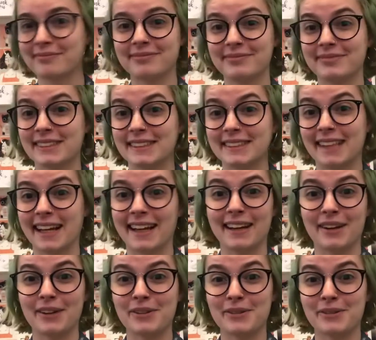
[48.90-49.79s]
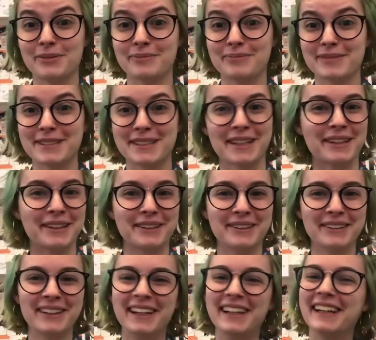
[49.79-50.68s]
staying home, so
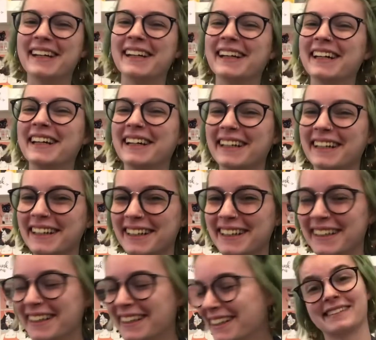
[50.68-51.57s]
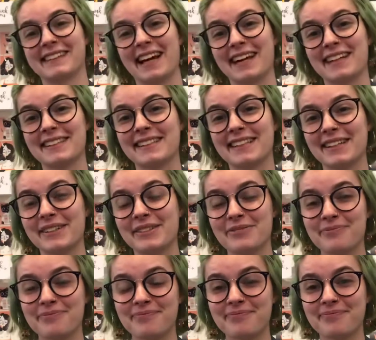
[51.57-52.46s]
yeah, so
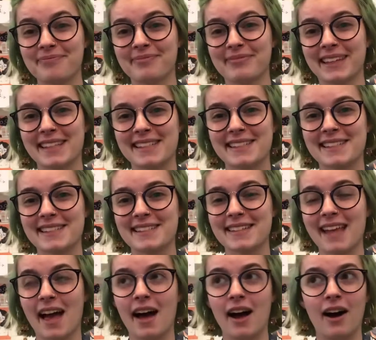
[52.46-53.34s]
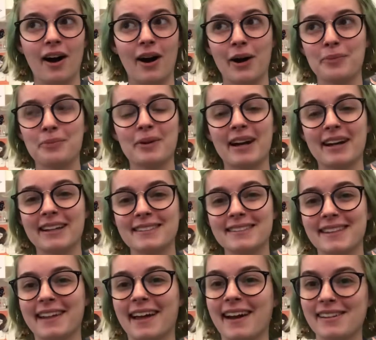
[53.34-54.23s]
let's just hop right into
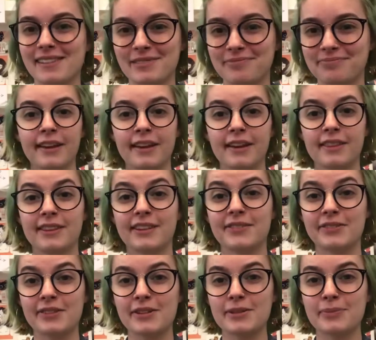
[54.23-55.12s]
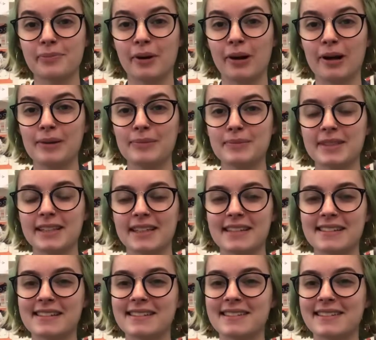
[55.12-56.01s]
that. The first prompt
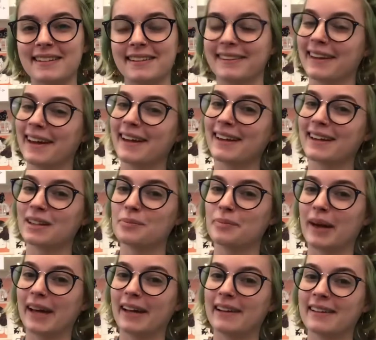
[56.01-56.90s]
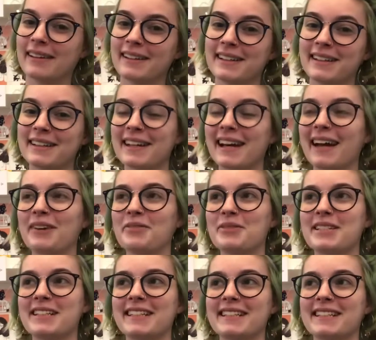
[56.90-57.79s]
is laying in bed,
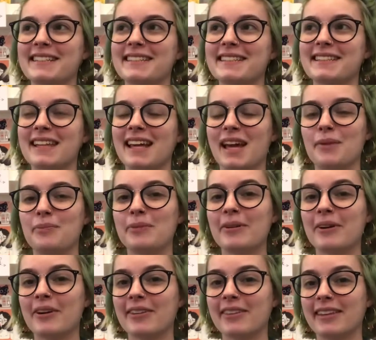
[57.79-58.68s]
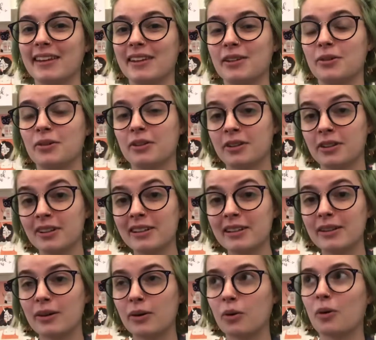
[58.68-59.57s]
which is a book that you could
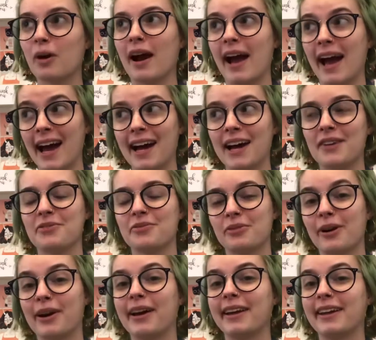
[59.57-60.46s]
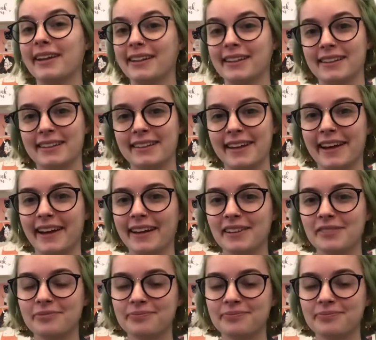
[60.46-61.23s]
or have read in a day.